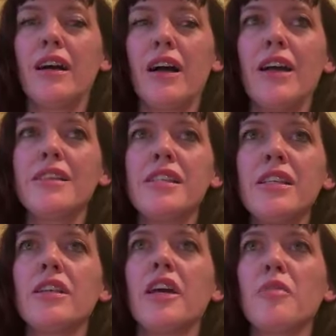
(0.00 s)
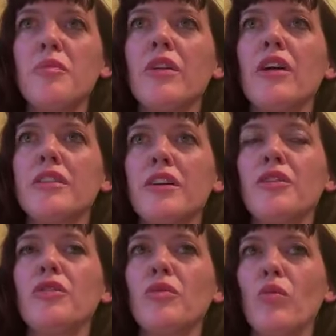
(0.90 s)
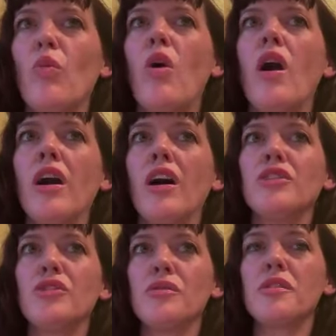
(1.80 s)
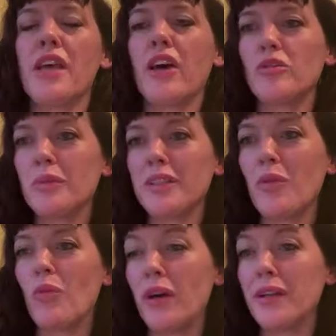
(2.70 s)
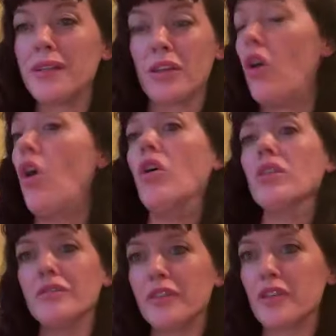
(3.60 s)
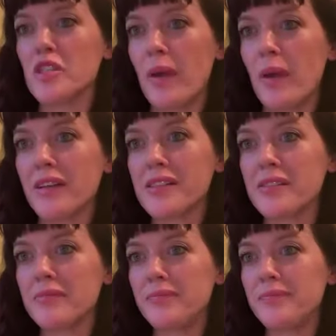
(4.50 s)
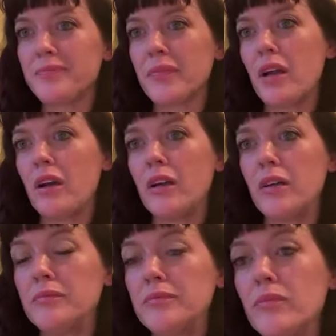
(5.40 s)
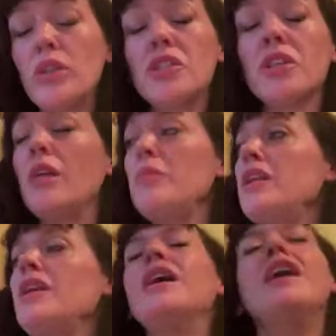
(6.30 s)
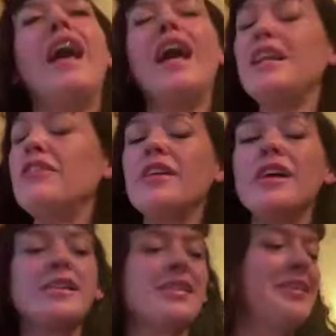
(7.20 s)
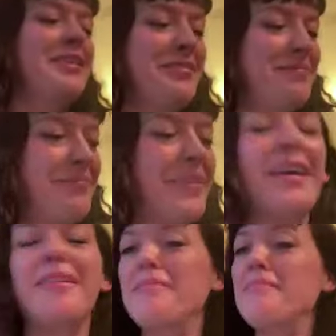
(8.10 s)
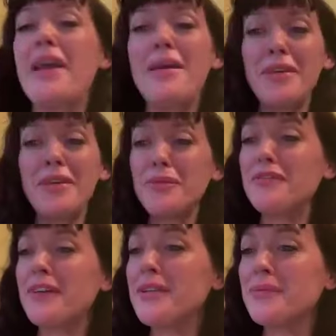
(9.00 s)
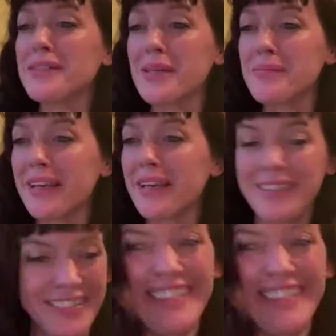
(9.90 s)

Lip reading: I see a lot of people out there who want a used saddle, but they want it to all of their specs. Which I mean, and if that's, maybe you will find one someday.